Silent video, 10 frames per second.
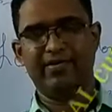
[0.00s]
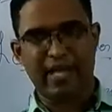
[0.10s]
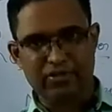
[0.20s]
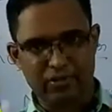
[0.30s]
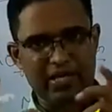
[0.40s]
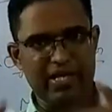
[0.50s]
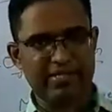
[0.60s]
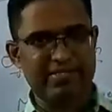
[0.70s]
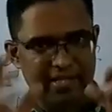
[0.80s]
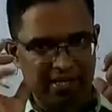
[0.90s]
The actual
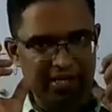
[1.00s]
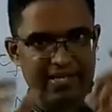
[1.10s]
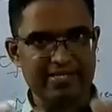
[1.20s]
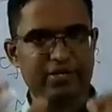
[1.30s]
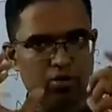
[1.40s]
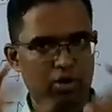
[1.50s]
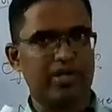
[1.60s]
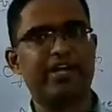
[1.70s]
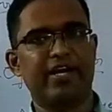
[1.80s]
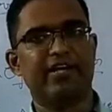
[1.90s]
currency is the
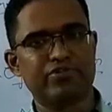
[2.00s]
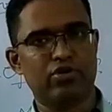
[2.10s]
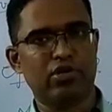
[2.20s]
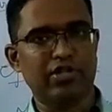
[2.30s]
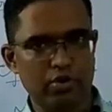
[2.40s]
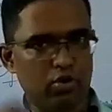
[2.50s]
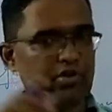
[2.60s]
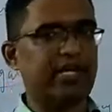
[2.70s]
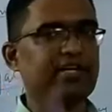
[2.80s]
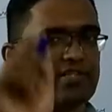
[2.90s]
coin, and it is not the
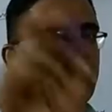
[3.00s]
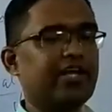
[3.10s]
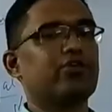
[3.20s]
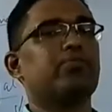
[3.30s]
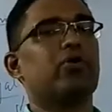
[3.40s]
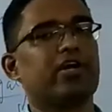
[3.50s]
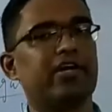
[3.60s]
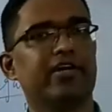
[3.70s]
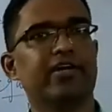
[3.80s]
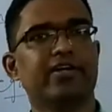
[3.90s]
note that is lying in your pocket.
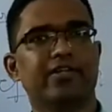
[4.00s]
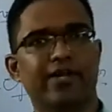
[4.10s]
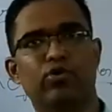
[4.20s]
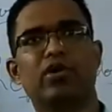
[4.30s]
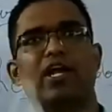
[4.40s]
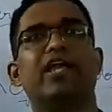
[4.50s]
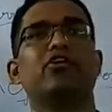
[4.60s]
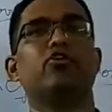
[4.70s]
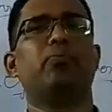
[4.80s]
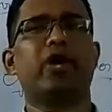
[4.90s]
The note lying
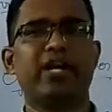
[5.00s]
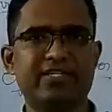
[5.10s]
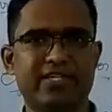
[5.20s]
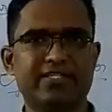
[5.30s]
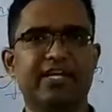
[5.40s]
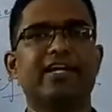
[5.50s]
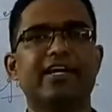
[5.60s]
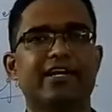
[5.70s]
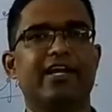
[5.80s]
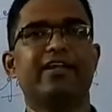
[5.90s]
in your pocket is just a
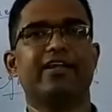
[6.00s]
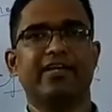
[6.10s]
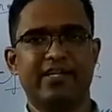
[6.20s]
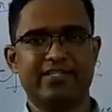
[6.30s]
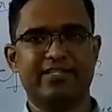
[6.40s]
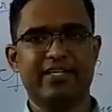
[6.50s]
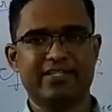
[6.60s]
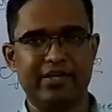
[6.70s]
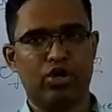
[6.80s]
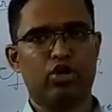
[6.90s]
legal tender. It's
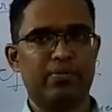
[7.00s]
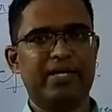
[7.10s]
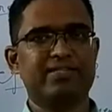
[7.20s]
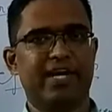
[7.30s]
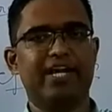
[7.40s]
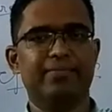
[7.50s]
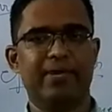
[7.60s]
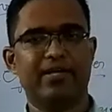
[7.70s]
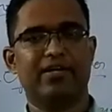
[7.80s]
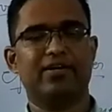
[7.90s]
just a document signed
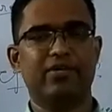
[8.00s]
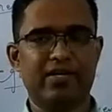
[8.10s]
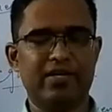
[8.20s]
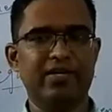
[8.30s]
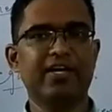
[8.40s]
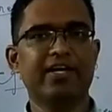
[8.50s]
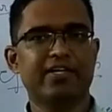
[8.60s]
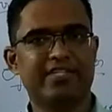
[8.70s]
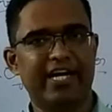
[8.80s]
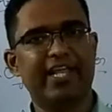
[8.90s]
by the governor
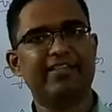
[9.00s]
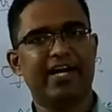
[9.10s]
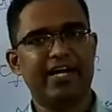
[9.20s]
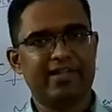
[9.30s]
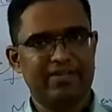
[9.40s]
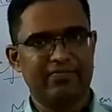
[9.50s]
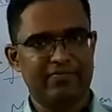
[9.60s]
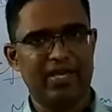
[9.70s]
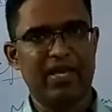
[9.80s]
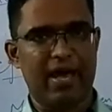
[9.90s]
stating that
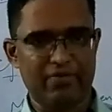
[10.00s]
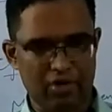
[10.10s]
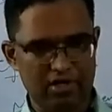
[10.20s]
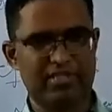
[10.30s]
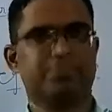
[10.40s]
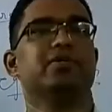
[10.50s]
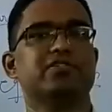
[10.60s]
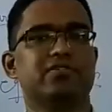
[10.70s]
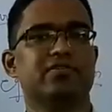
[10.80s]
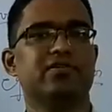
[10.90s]
we have got this much
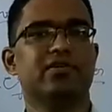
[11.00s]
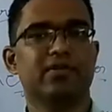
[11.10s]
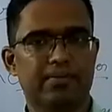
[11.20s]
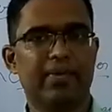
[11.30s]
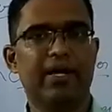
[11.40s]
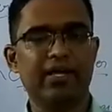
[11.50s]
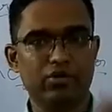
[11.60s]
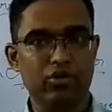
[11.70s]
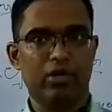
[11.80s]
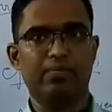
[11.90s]
money,
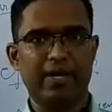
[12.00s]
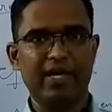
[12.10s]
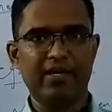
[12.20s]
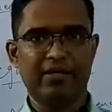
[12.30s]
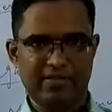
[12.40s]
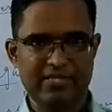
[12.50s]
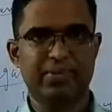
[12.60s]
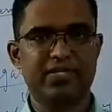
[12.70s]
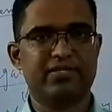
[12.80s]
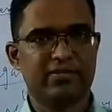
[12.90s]
your money, this
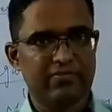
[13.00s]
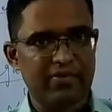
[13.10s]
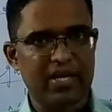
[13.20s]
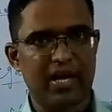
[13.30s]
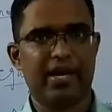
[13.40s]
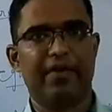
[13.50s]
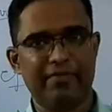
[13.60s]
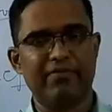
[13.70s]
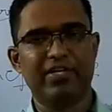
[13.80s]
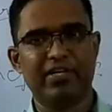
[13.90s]
much we are
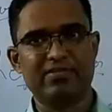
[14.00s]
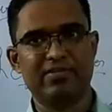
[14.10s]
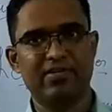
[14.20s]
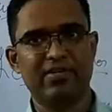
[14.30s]
having with us.